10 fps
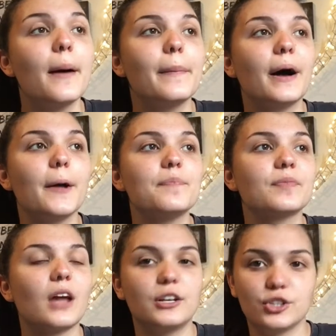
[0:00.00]
But
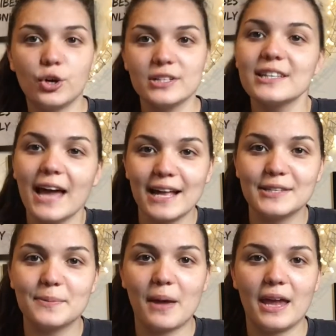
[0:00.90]
I just got into the
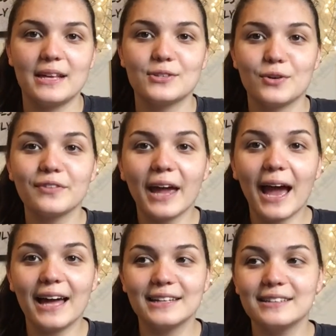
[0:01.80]
headspace of it
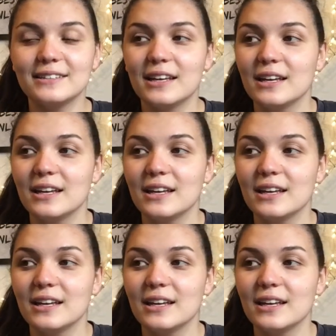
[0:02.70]
and